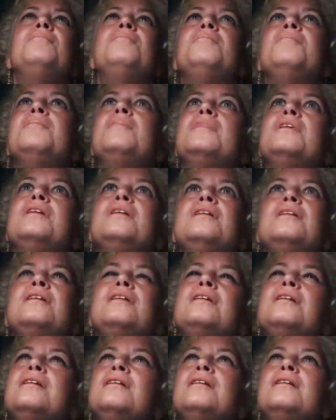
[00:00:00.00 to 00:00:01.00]

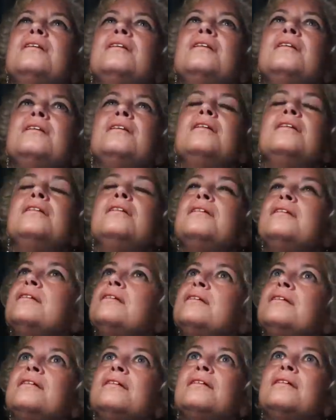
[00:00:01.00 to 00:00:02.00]

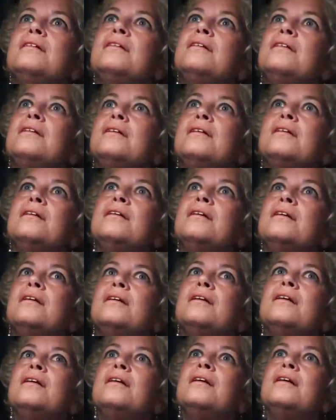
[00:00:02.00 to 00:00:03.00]

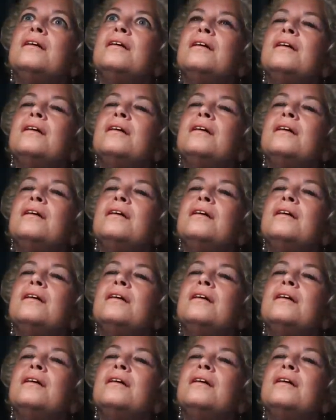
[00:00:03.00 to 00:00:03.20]
Nobody speaks.